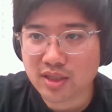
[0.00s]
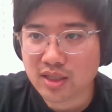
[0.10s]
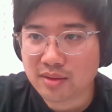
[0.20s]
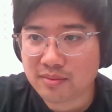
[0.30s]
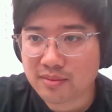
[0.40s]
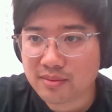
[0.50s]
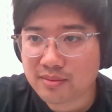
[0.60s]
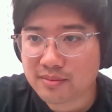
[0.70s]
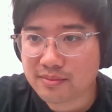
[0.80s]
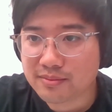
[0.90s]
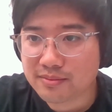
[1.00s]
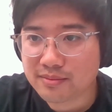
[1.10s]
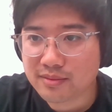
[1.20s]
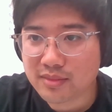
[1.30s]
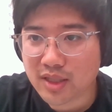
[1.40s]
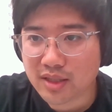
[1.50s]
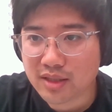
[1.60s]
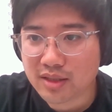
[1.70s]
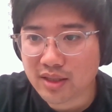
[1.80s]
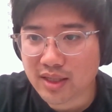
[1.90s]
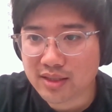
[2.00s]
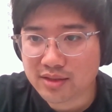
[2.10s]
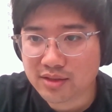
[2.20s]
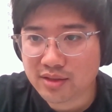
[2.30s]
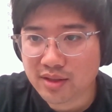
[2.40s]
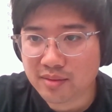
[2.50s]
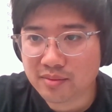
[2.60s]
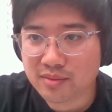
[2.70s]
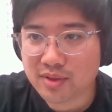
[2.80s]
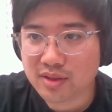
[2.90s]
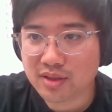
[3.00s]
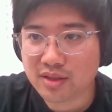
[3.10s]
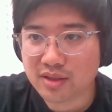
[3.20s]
I can answer them.